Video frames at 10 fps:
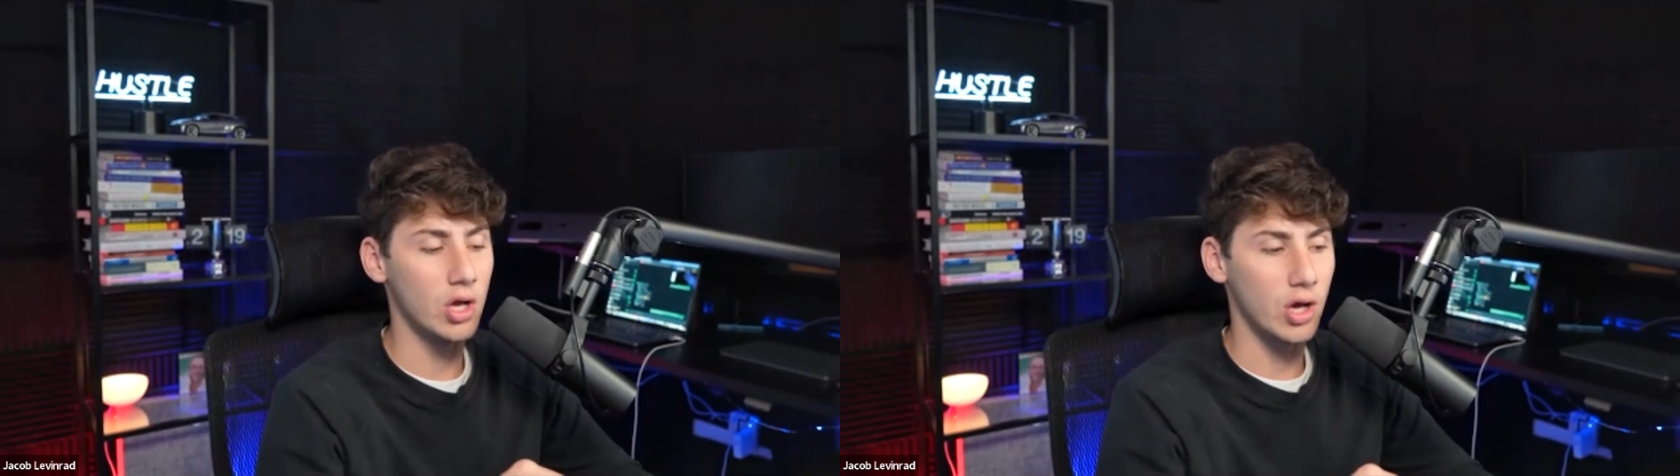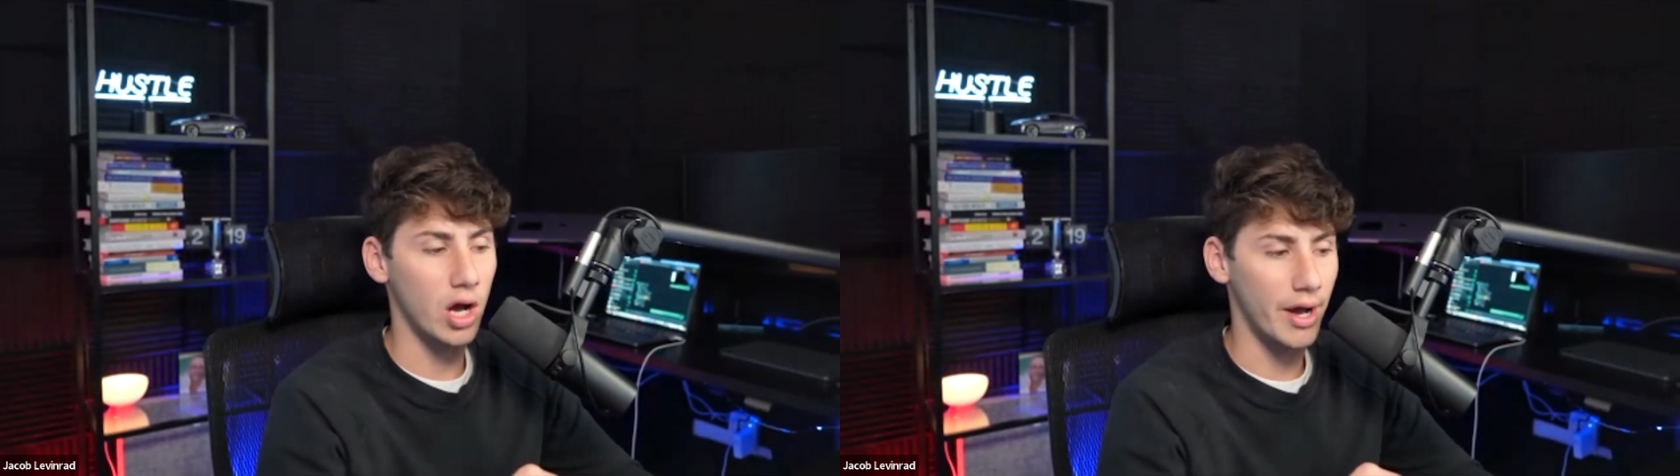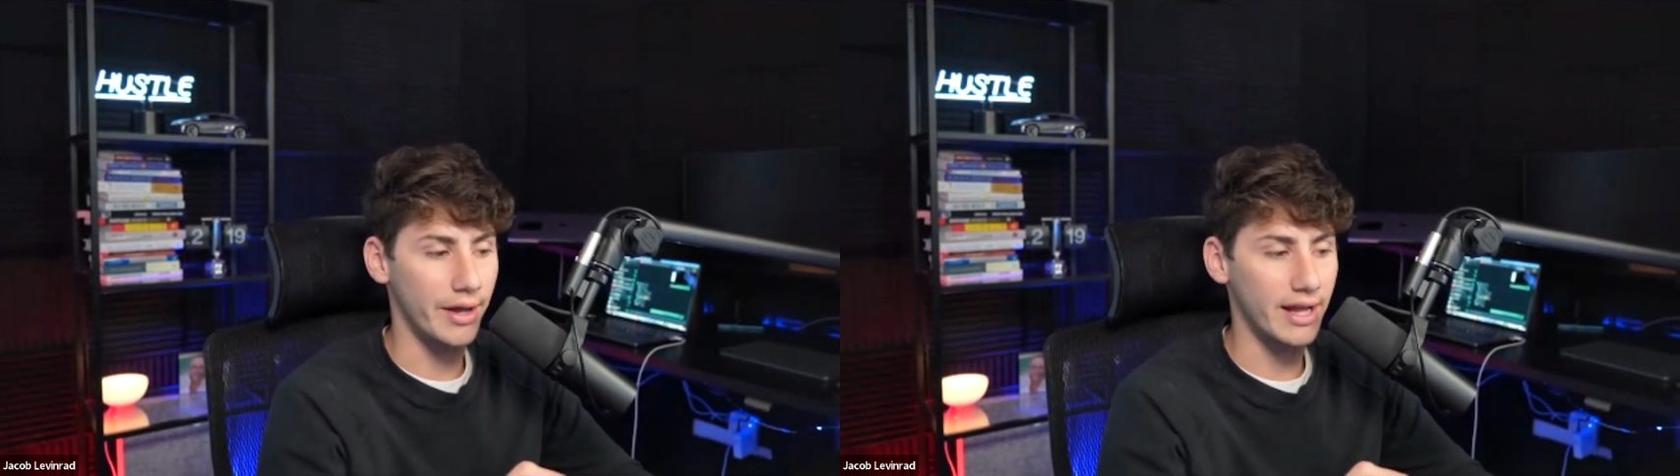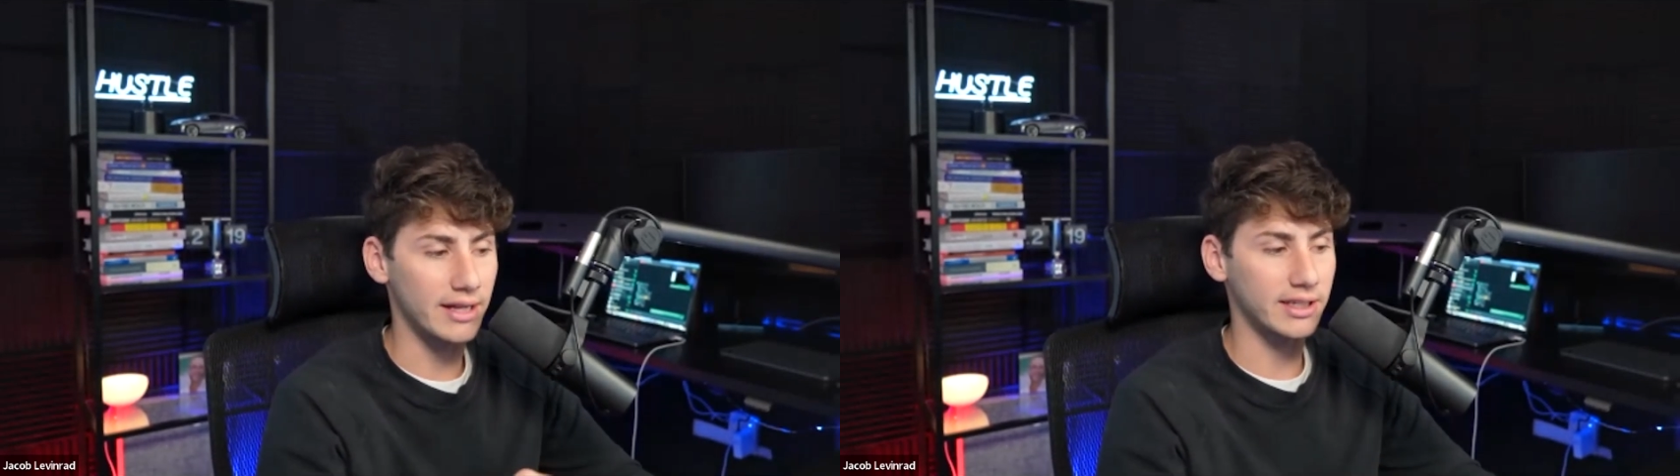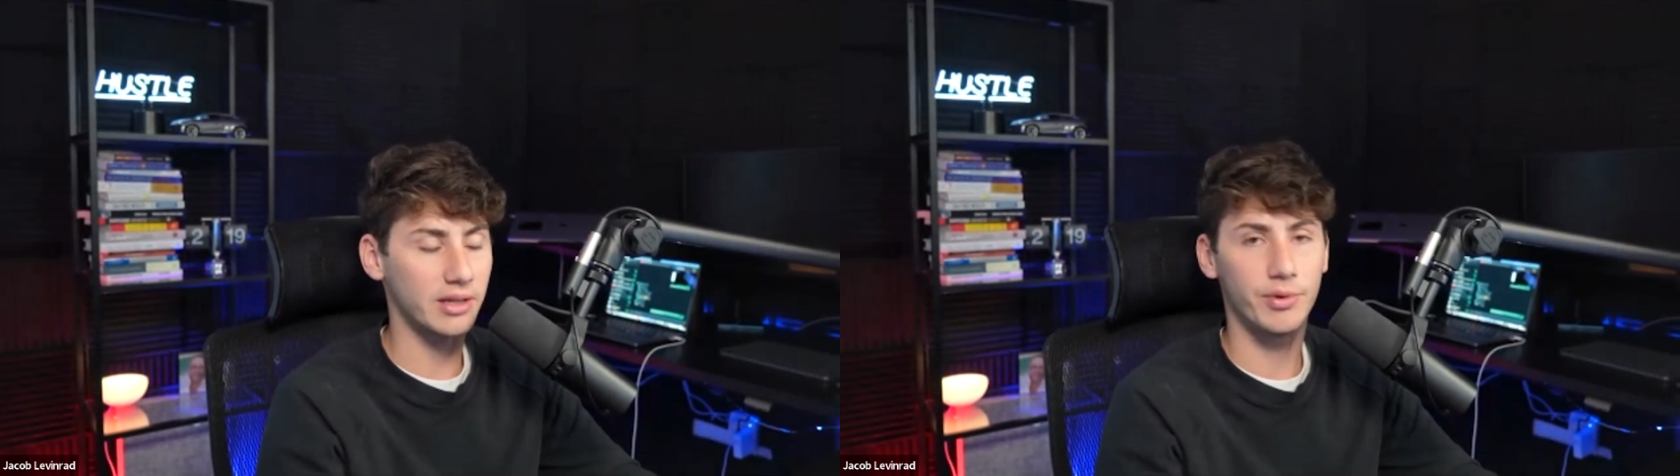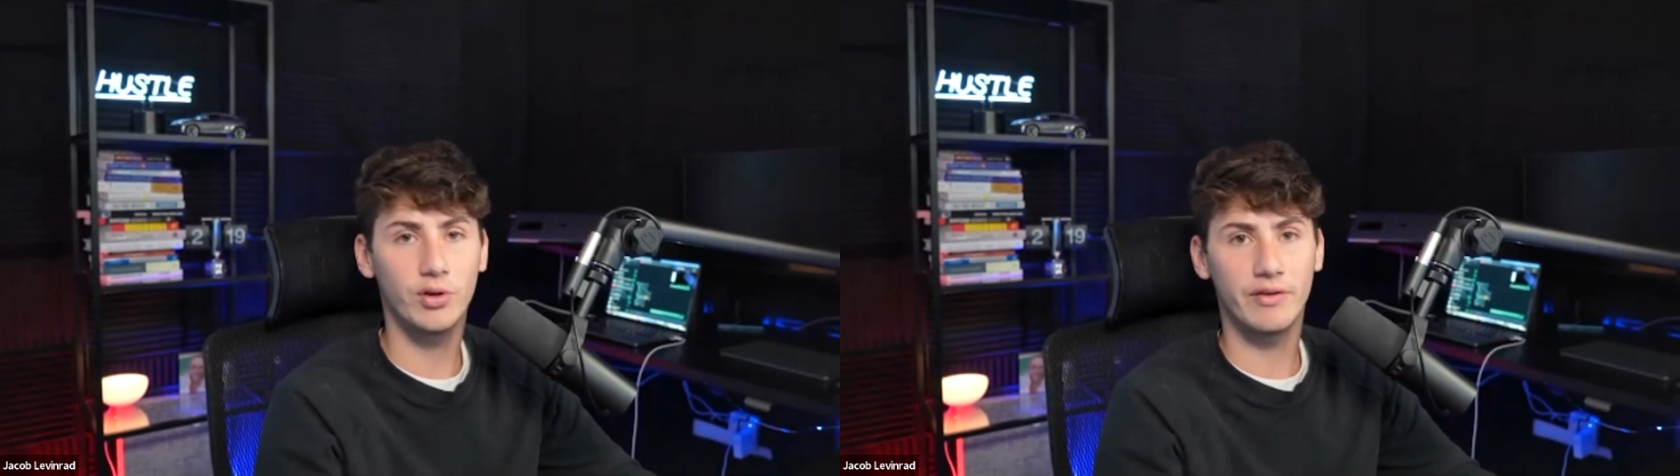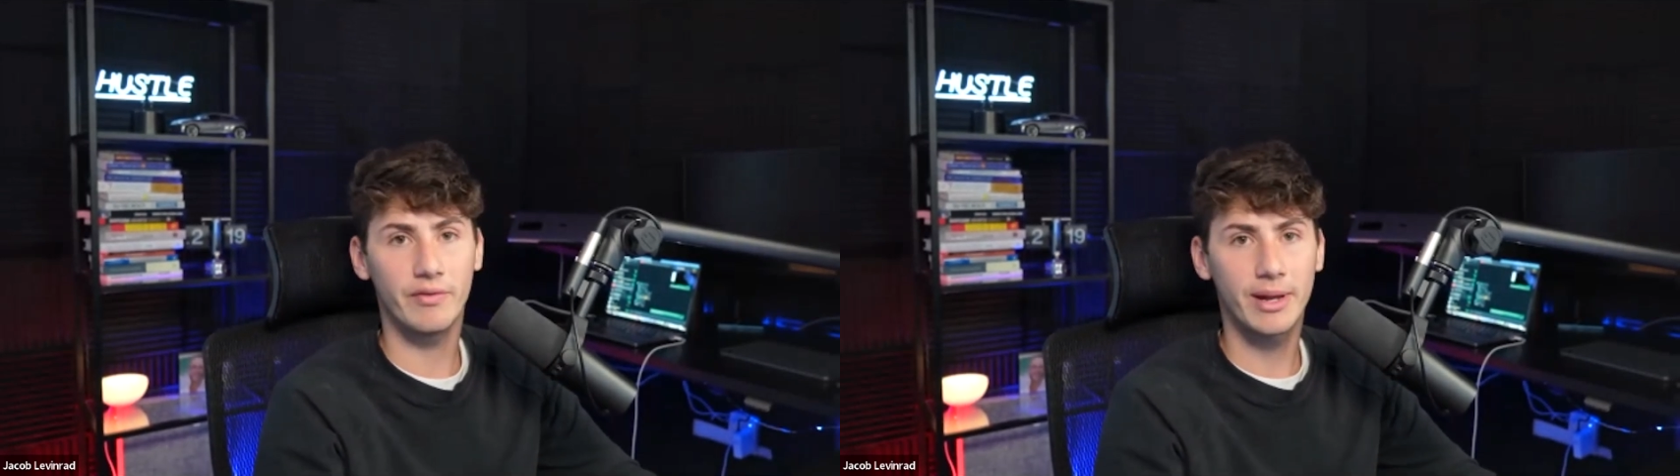Uh, and that's like the beauty of a